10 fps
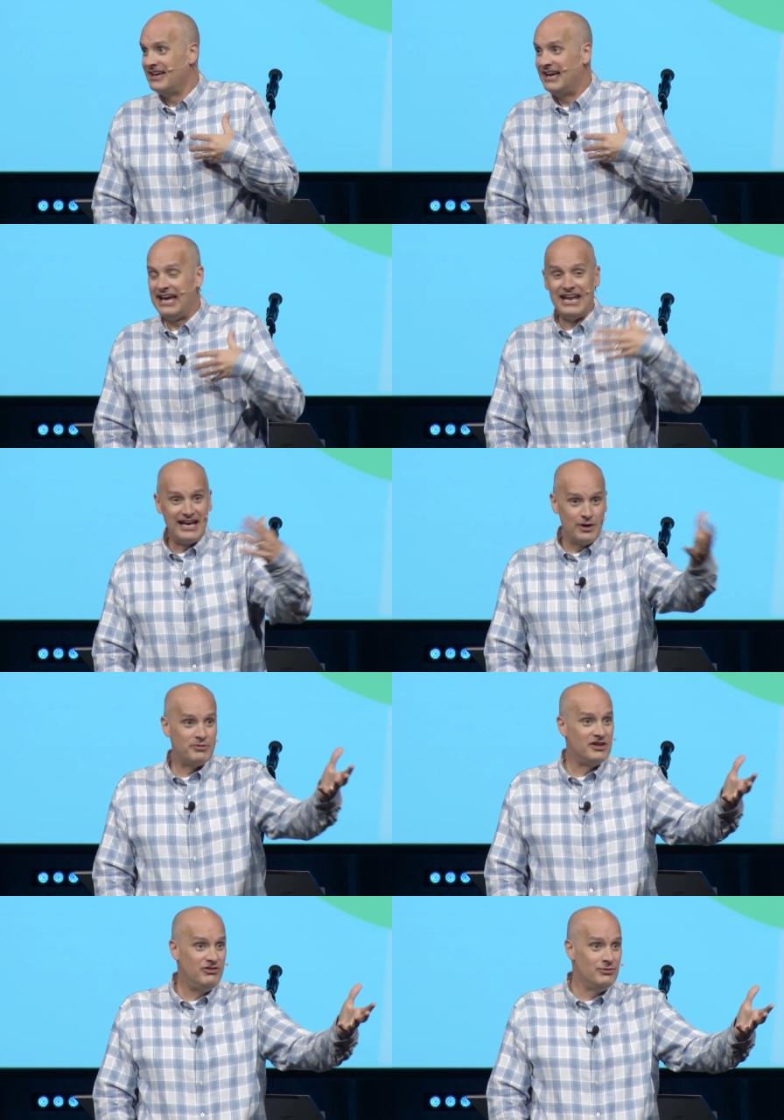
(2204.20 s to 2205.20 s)
and I hope
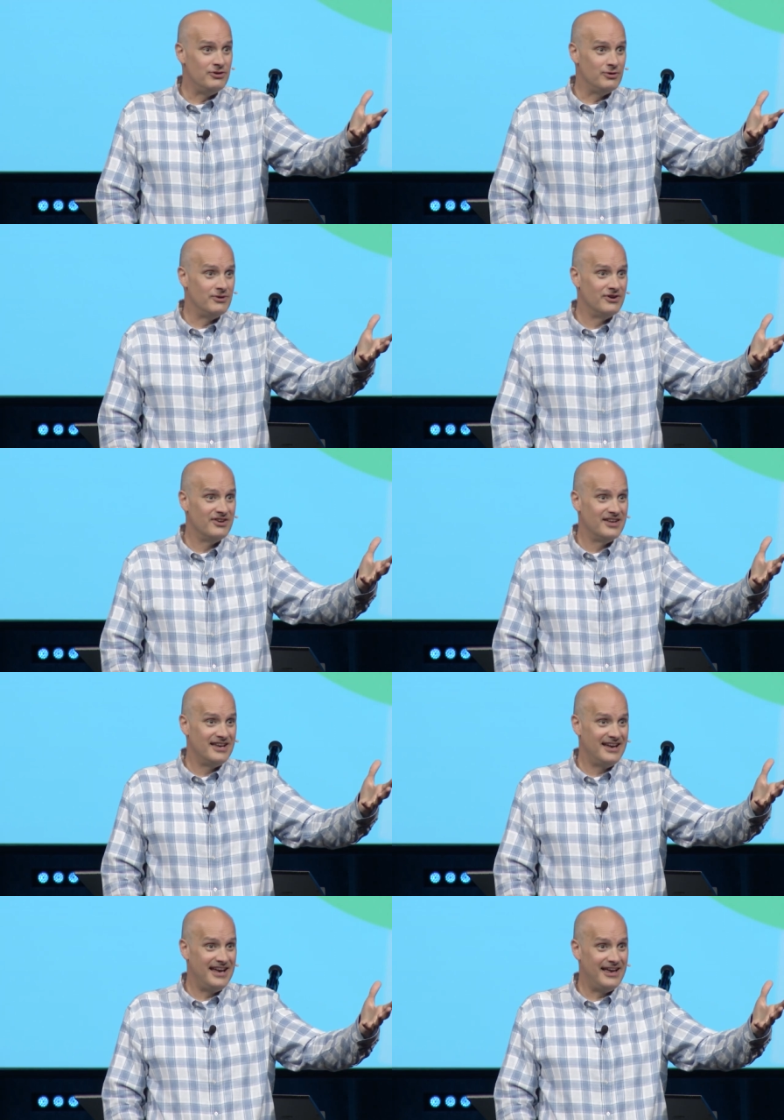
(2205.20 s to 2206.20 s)
that you do
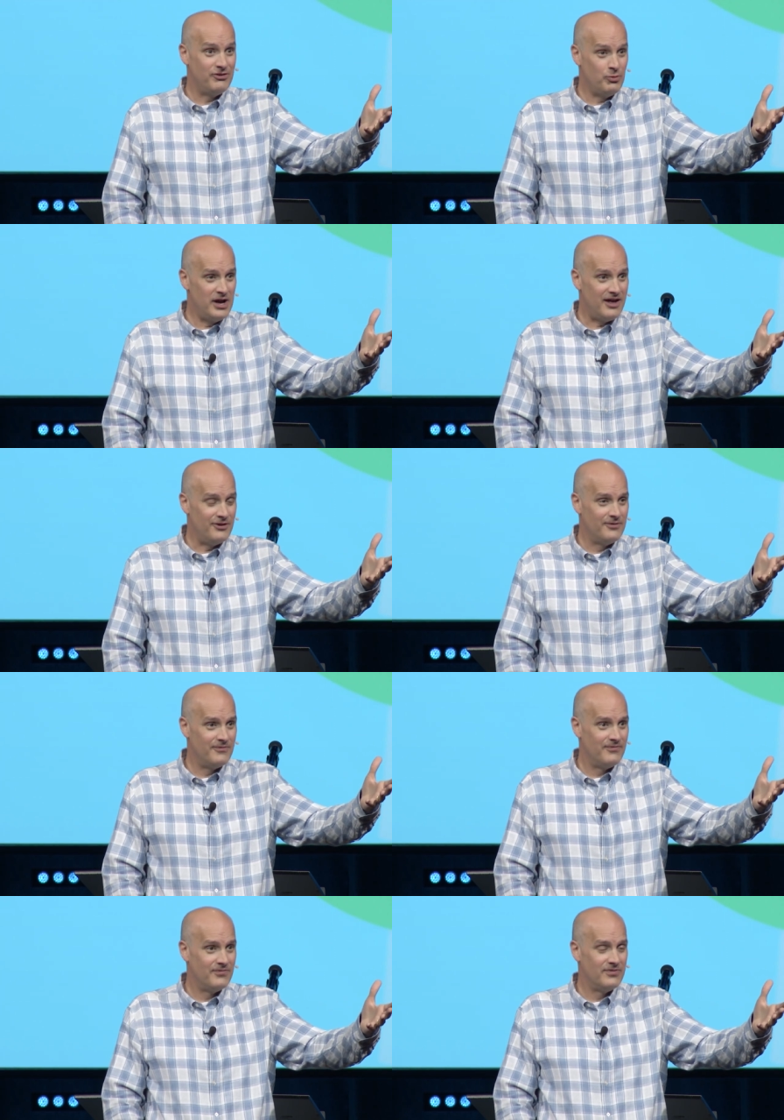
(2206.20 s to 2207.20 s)
as well.
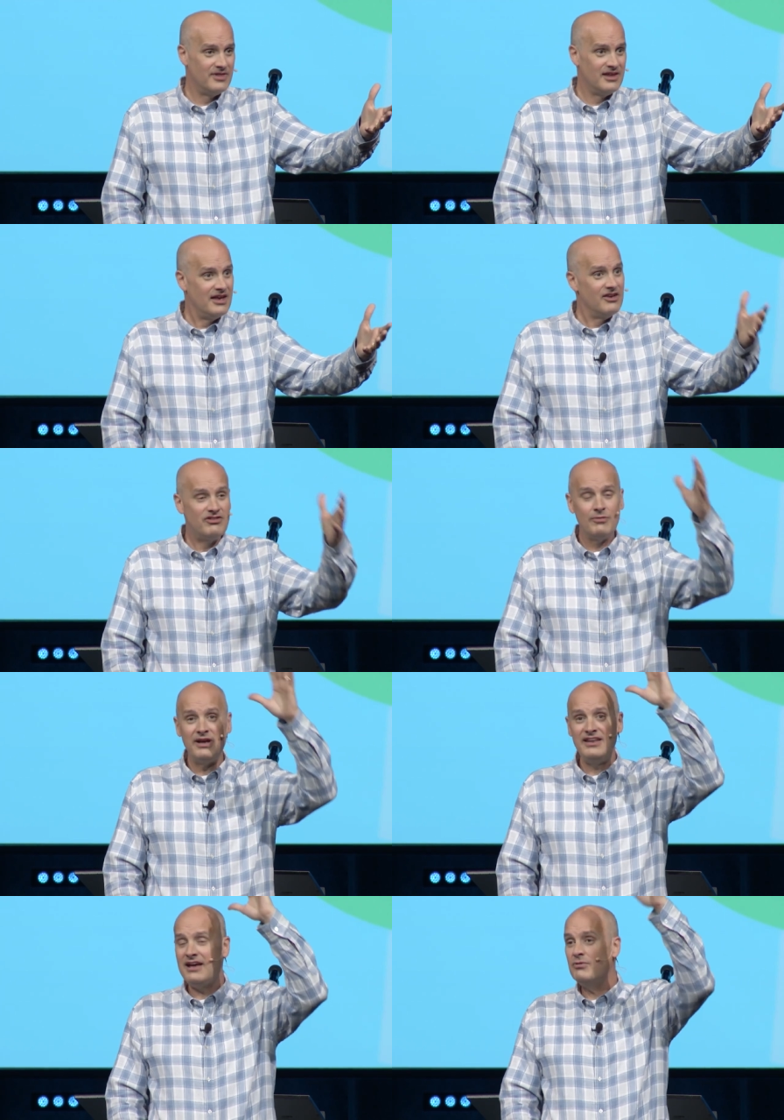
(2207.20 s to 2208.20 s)
So my
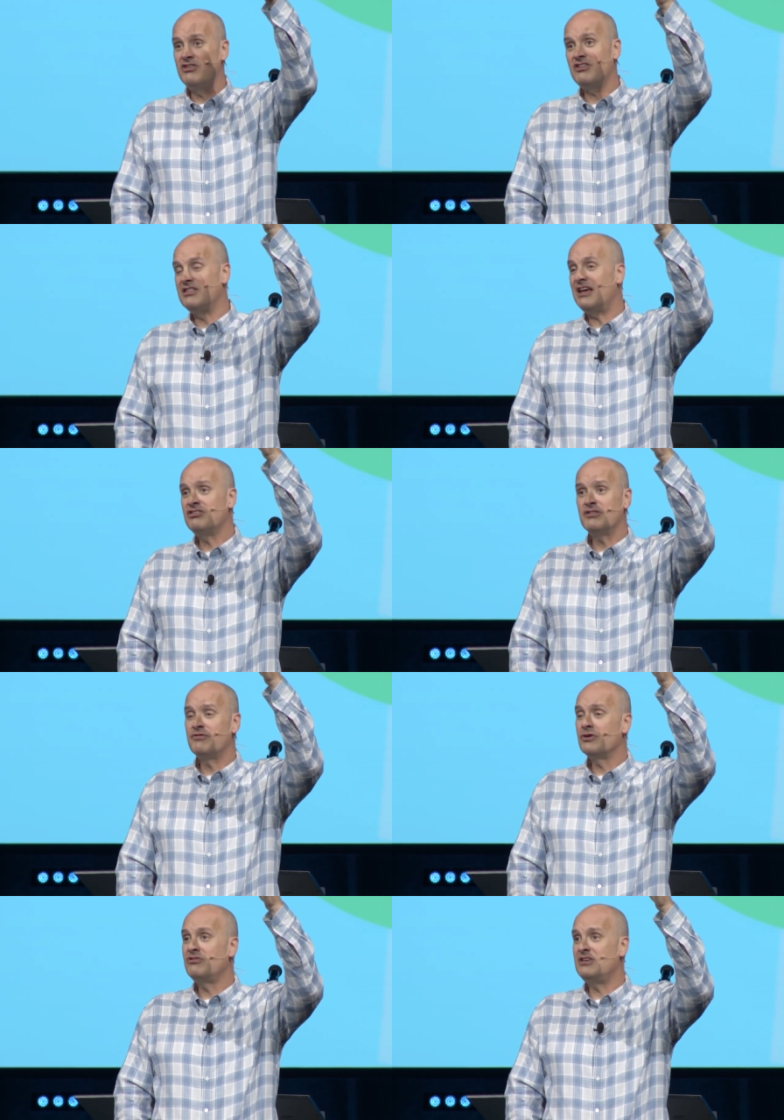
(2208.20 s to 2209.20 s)
dad would say, that's the
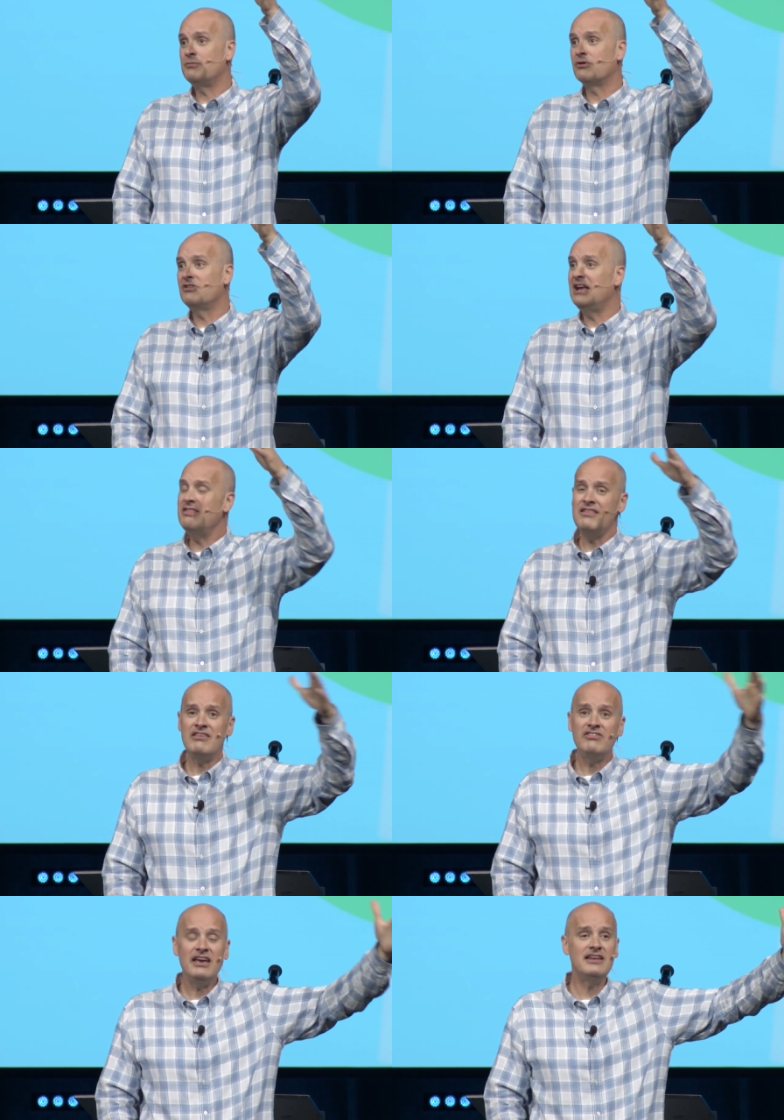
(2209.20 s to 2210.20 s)
first ten percent, and then the
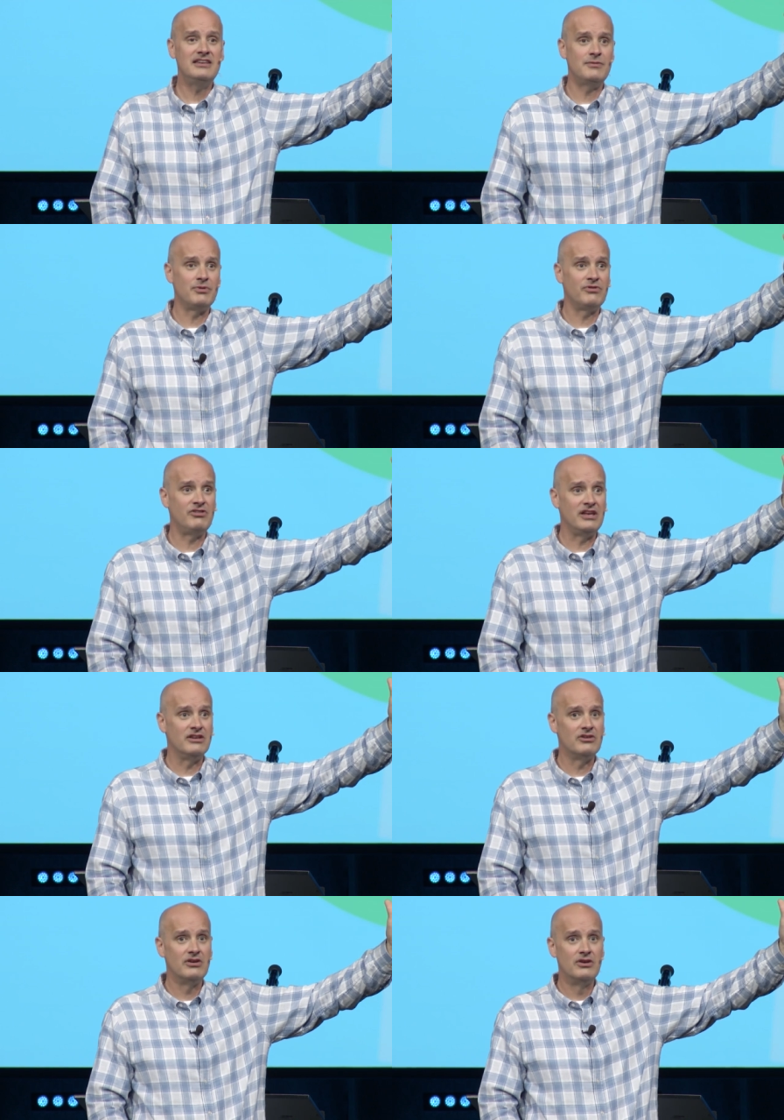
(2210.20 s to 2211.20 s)
second ten
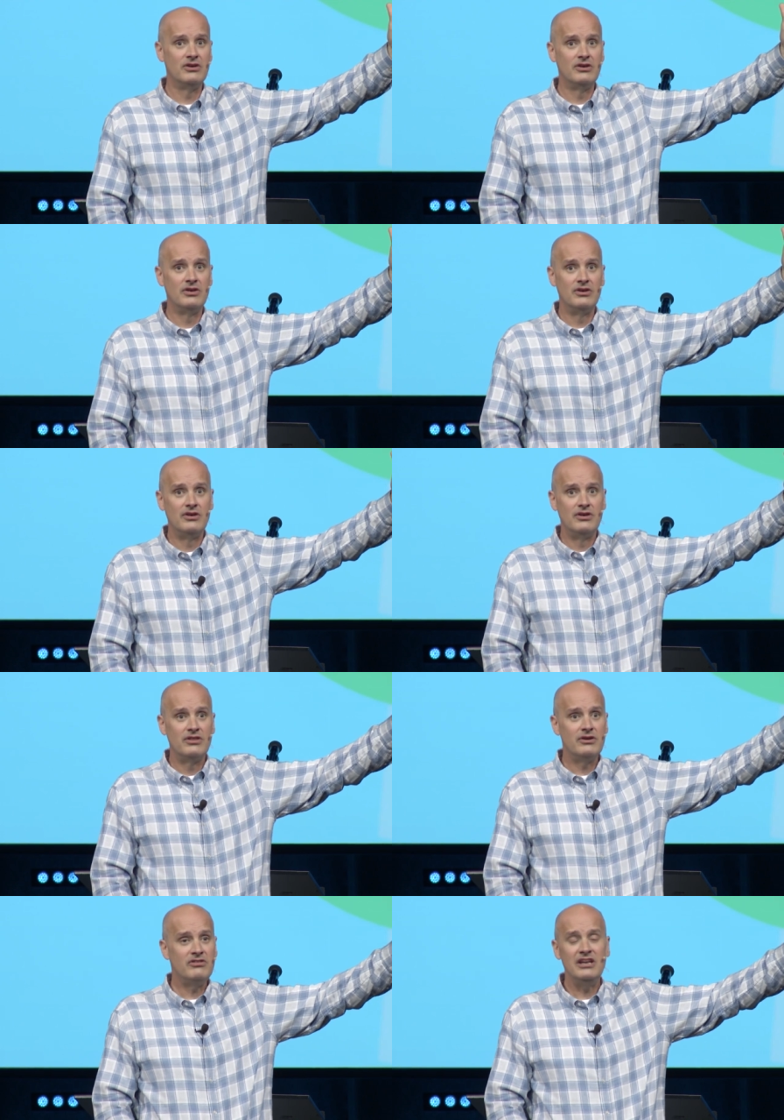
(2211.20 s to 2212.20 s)
percent.
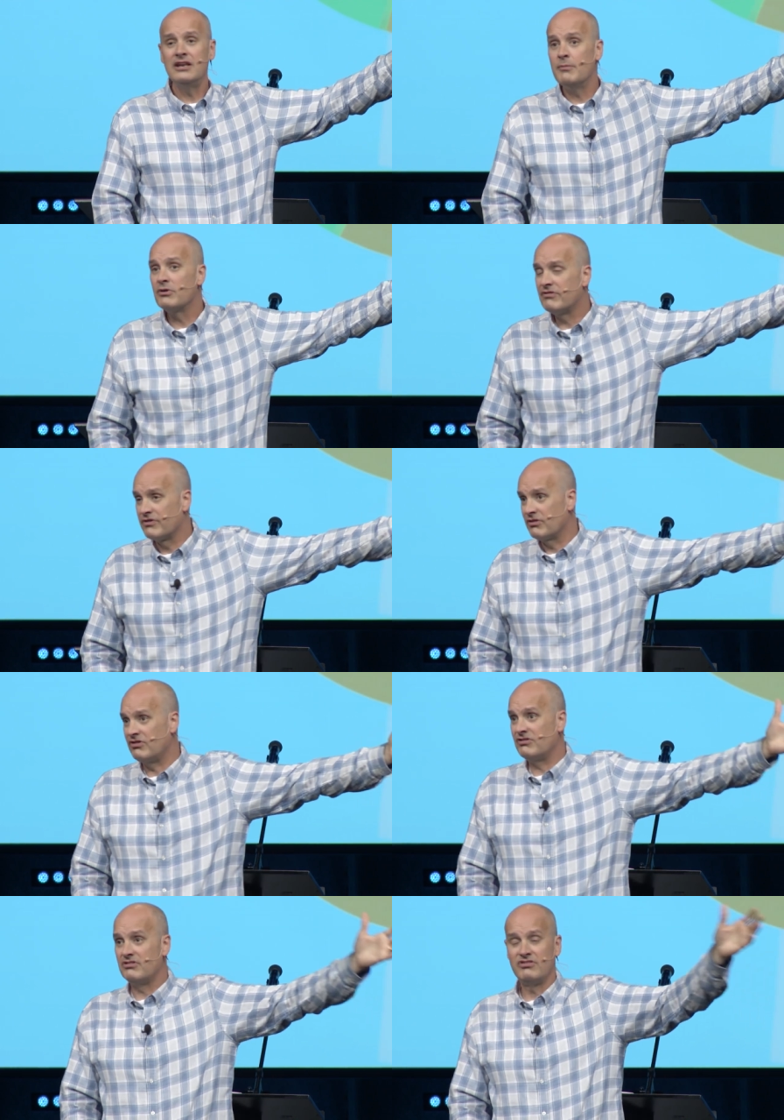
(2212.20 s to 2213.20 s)
There's any number of
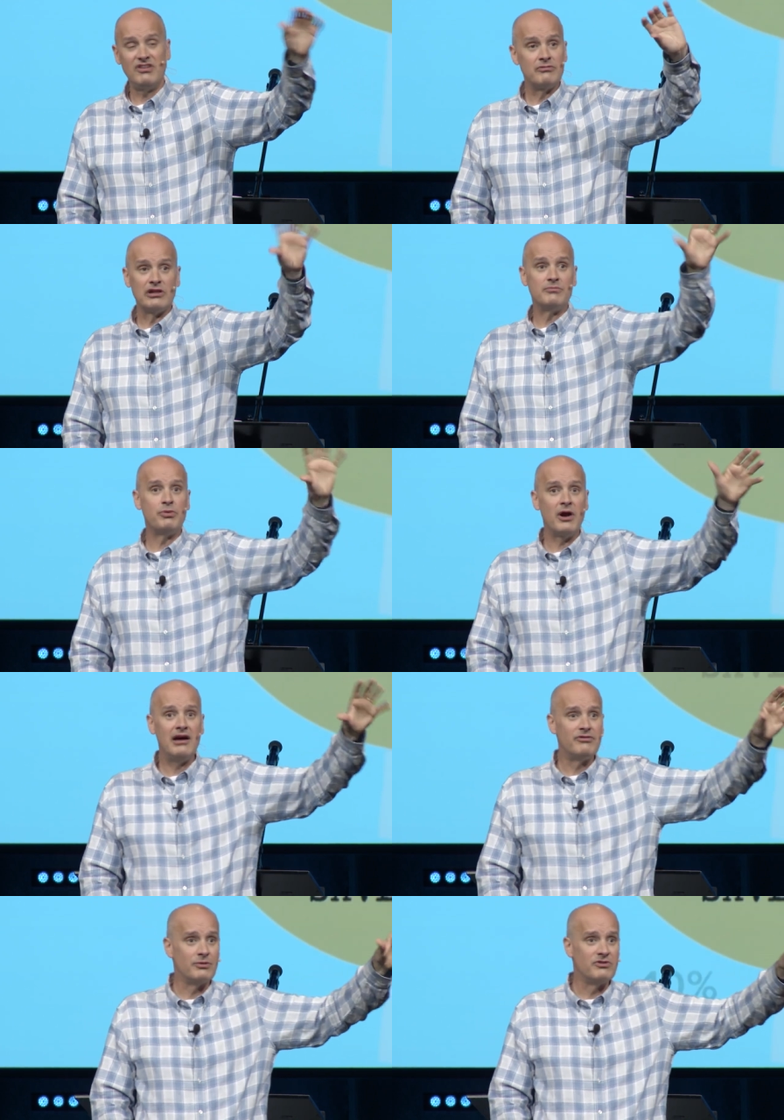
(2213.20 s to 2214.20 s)
verses, and several in
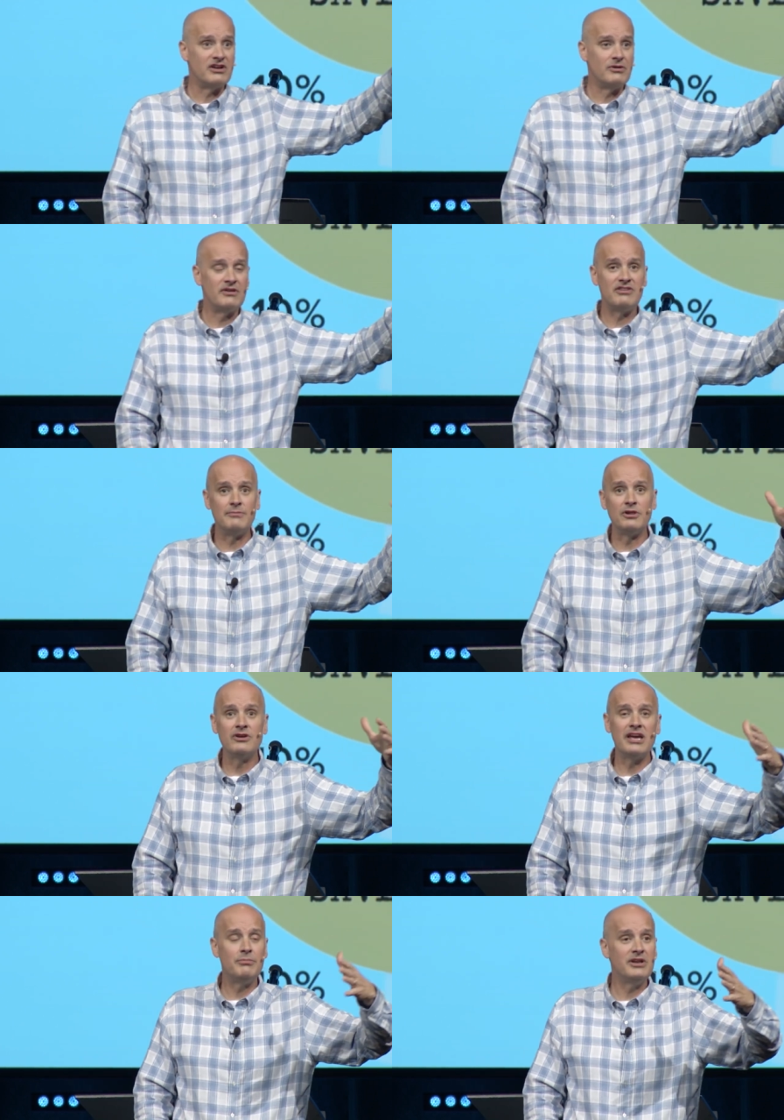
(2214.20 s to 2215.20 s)
Proverbs that I don't have time to
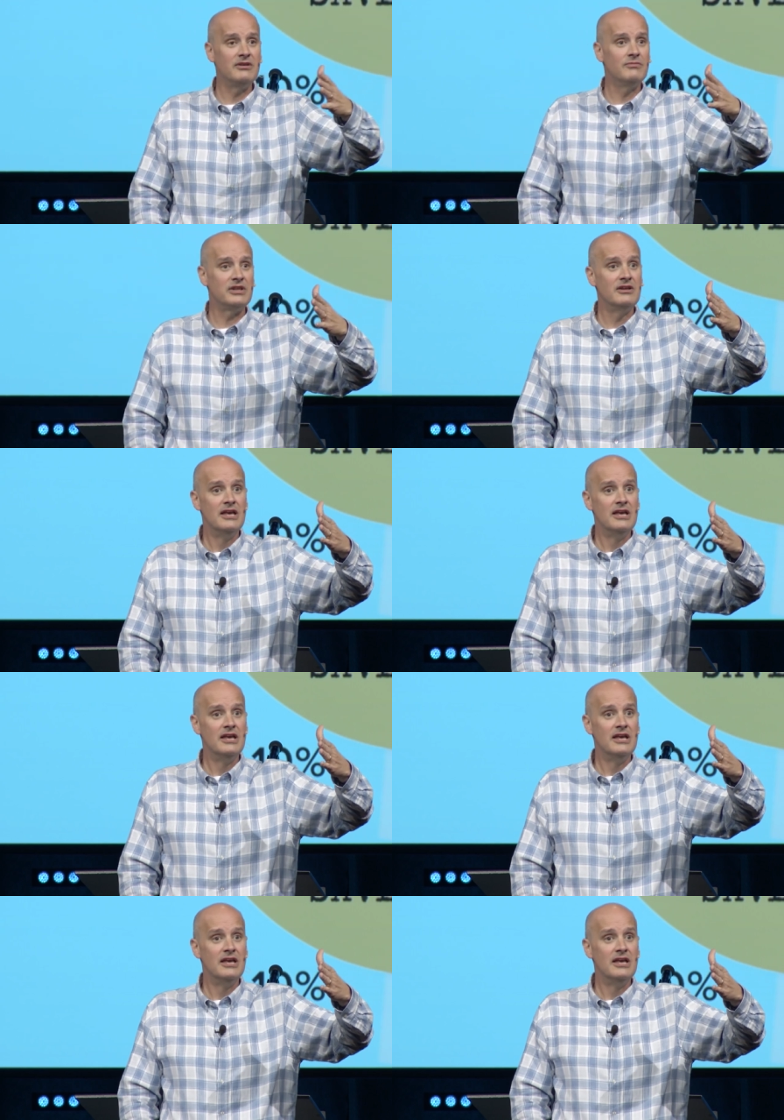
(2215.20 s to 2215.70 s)
look at, but, but